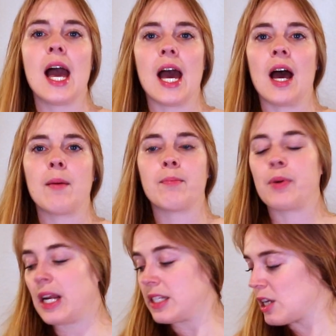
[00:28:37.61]

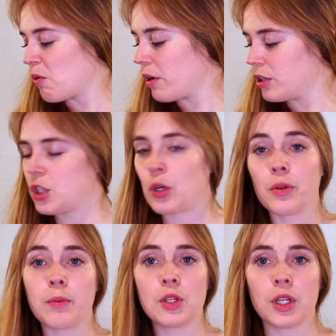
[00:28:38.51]
But I still wanted to show
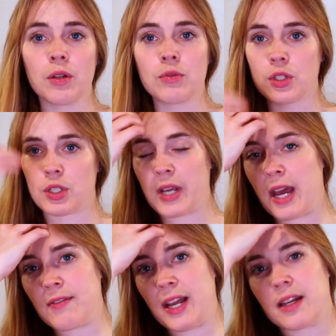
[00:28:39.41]
them to you, just to
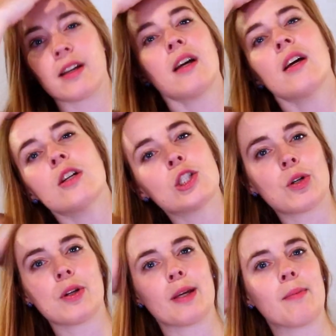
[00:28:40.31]
kind of like
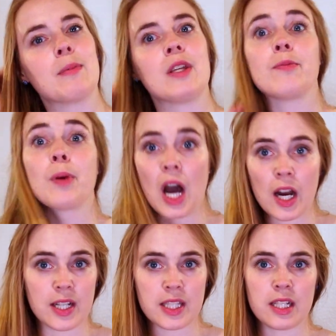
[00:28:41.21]
show you that maybe they've
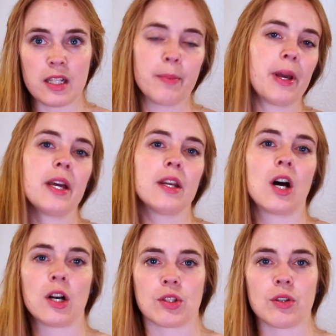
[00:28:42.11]
progressed a little bit, and
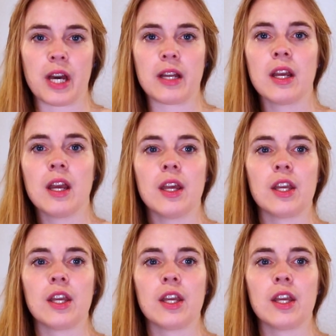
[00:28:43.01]
also that,